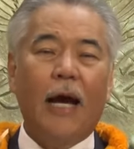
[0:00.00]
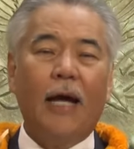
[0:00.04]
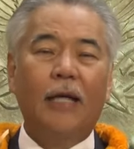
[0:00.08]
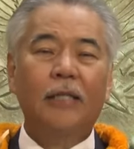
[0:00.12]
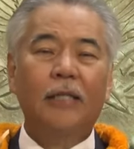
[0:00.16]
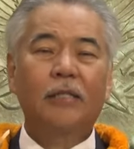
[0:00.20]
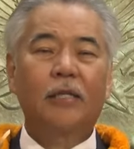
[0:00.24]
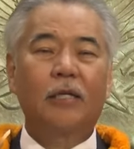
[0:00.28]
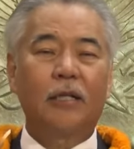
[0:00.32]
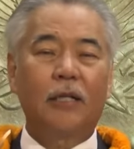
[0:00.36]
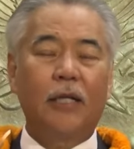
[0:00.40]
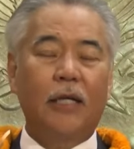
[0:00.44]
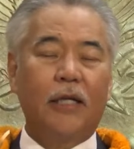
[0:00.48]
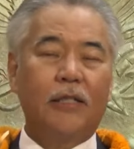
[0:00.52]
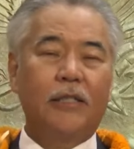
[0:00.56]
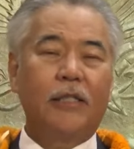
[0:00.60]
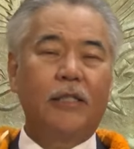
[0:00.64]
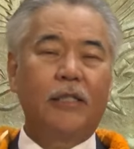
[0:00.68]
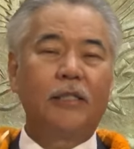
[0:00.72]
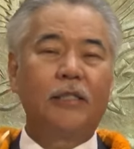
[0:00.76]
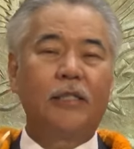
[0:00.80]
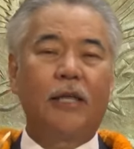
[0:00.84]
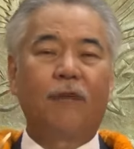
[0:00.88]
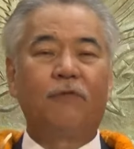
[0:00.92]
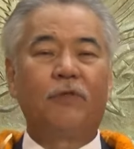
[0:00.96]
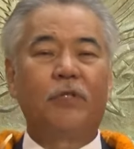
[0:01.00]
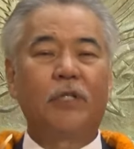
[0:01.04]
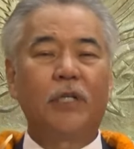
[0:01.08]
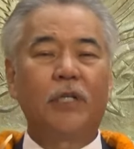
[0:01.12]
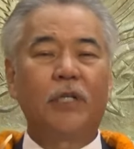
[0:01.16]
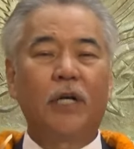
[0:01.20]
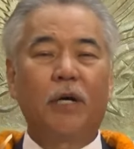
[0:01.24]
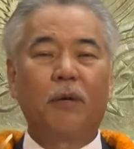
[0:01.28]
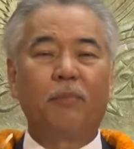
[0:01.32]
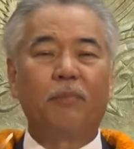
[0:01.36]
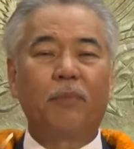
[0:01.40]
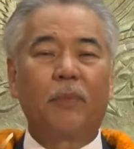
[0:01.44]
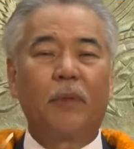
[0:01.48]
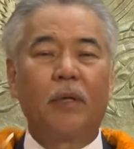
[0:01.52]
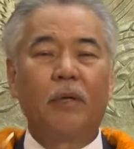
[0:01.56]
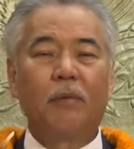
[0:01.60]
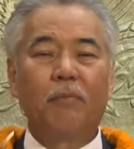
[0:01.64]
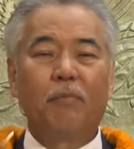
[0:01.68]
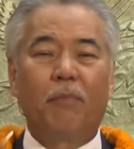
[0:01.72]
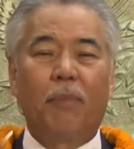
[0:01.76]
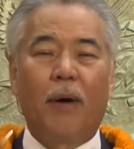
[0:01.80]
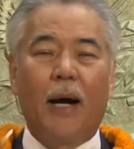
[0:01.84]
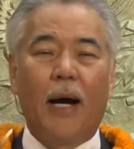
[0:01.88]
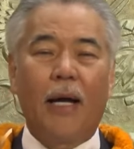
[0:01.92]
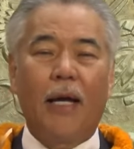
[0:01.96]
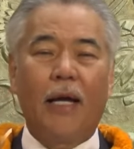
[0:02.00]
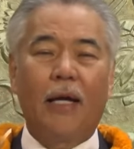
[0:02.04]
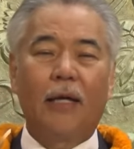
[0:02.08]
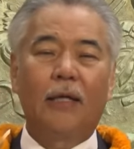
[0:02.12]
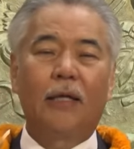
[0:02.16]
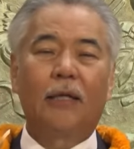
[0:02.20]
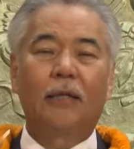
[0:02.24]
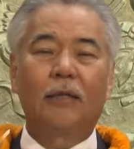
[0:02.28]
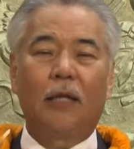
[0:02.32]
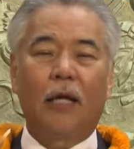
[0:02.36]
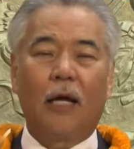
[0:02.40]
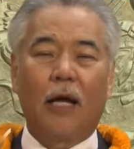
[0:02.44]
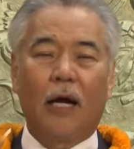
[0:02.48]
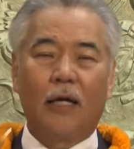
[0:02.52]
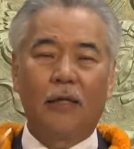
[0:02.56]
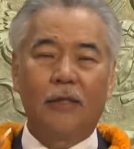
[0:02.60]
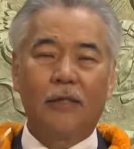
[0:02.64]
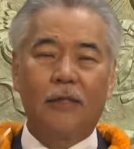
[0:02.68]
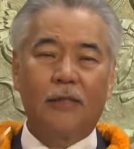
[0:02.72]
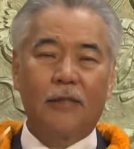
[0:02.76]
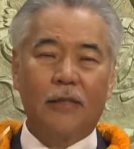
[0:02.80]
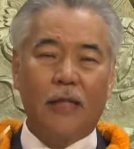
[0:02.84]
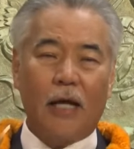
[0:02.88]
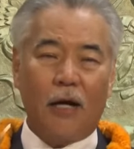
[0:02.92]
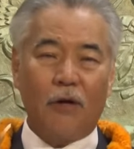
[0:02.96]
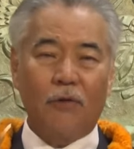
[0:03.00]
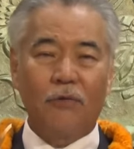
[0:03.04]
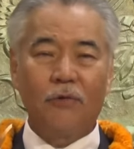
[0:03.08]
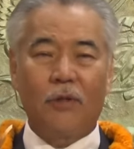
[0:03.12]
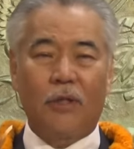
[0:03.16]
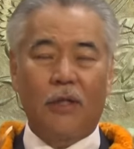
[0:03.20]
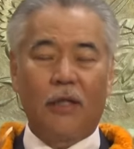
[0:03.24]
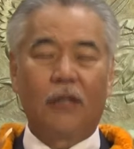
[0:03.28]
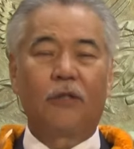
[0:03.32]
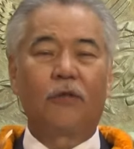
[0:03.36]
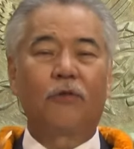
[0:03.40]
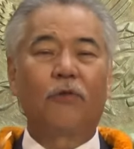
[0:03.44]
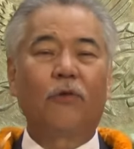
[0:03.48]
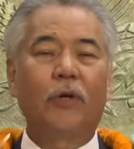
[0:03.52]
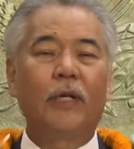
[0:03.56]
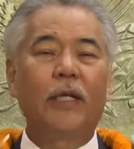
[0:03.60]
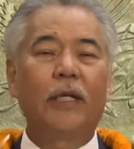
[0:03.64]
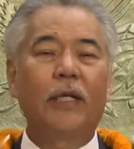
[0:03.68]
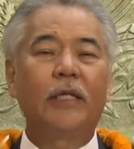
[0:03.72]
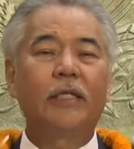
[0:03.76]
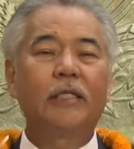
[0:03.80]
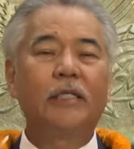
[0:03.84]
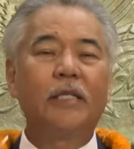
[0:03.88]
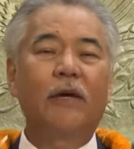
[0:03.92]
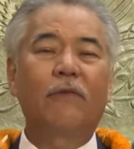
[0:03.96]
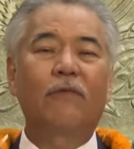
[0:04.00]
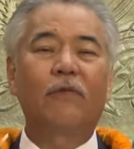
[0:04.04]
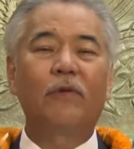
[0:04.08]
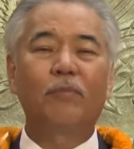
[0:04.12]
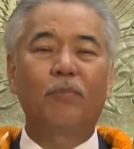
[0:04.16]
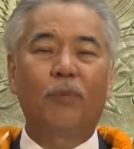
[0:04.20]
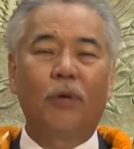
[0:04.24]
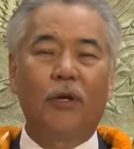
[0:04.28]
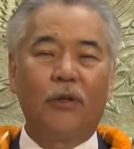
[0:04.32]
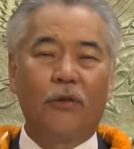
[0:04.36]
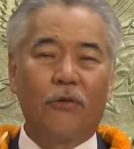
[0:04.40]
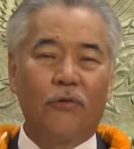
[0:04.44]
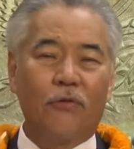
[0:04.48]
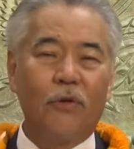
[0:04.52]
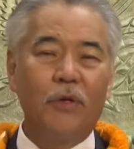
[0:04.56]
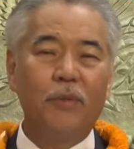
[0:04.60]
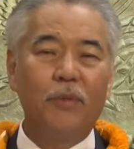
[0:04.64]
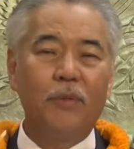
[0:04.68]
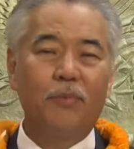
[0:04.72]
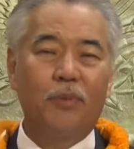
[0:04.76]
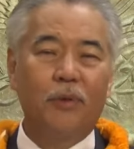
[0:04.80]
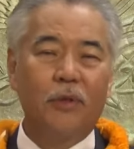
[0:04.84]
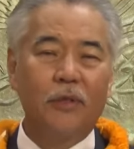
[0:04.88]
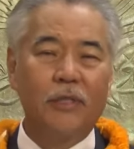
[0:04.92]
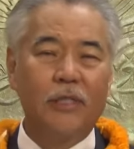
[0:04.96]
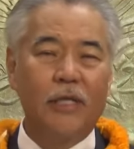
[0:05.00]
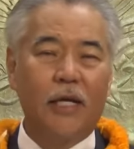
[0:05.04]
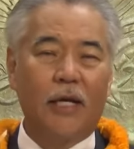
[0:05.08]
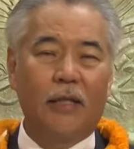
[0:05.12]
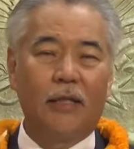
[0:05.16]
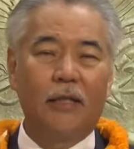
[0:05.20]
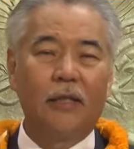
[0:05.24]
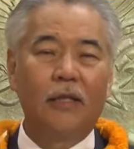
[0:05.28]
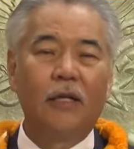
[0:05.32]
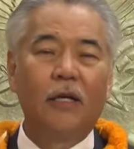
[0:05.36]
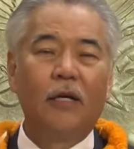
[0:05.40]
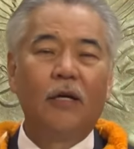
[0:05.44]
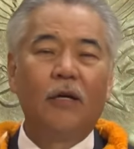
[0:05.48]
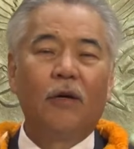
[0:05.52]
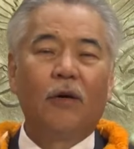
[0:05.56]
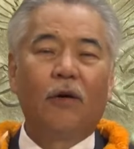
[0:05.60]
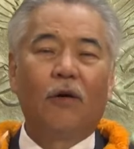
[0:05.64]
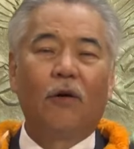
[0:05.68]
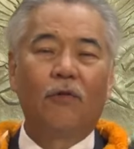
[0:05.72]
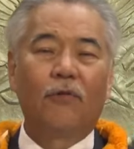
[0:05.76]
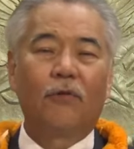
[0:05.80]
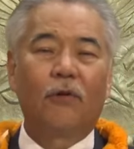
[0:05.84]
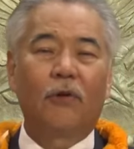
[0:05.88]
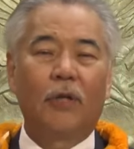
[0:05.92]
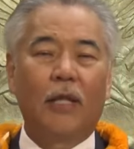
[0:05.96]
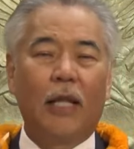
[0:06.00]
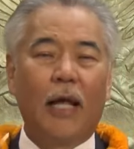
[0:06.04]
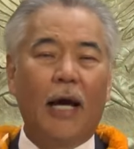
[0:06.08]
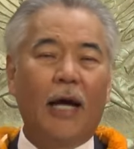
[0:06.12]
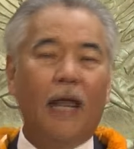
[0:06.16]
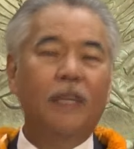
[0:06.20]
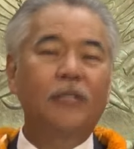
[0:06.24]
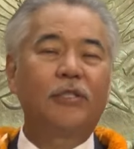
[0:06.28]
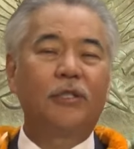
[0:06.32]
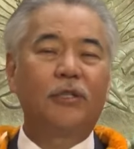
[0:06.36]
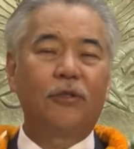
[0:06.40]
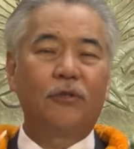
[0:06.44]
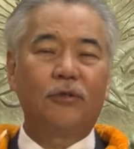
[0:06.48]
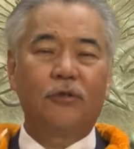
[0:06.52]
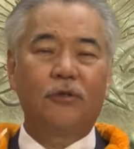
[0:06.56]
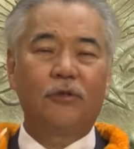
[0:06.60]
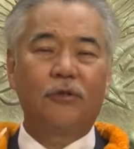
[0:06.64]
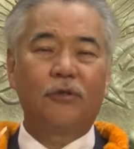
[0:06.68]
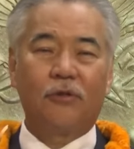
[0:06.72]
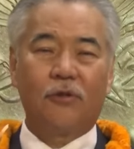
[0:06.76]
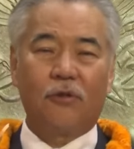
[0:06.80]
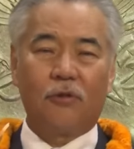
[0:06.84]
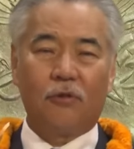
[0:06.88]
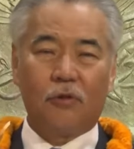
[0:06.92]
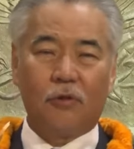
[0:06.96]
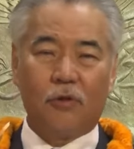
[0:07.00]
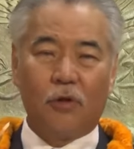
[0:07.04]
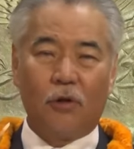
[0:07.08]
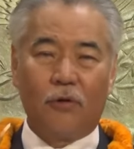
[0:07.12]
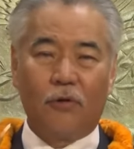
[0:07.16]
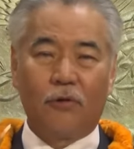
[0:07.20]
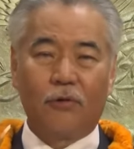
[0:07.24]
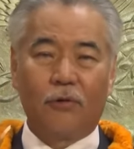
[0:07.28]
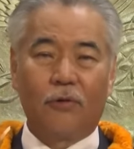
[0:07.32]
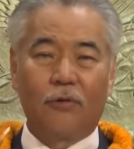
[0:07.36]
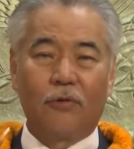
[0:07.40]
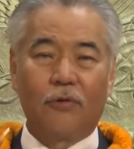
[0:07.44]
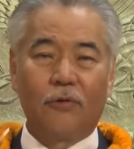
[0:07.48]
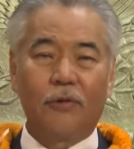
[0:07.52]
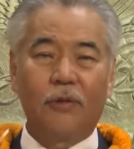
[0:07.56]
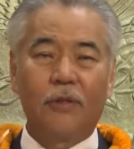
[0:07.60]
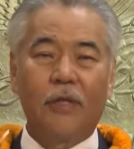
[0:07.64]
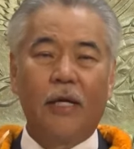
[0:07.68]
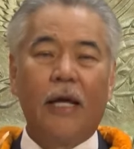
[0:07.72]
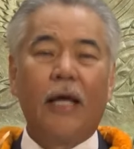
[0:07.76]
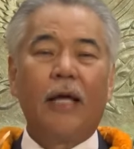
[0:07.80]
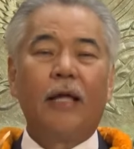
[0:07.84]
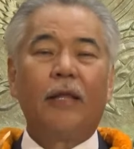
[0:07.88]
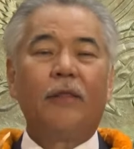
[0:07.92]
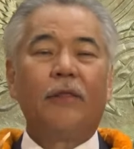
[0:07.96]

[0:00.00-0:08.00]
Tax collections have jumped by an astounding 27.3% over last year's totals.